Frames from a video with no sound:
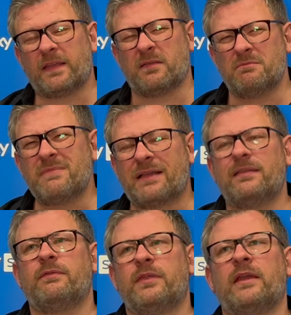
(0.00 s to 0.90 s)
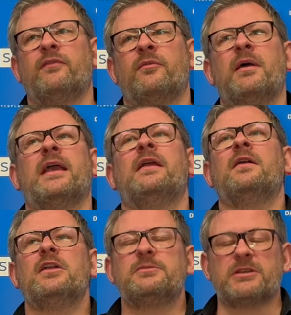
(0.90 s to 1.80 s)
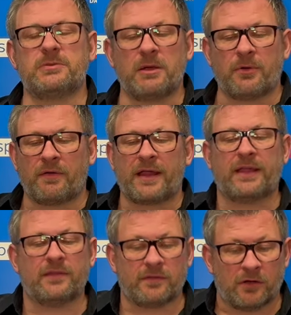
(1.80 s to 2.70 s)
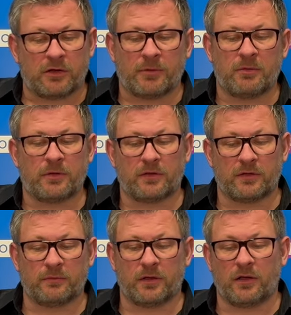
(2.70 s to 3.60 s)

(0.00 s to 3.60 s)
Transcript: a massive thing for me, especially where my rankings are at the moment, because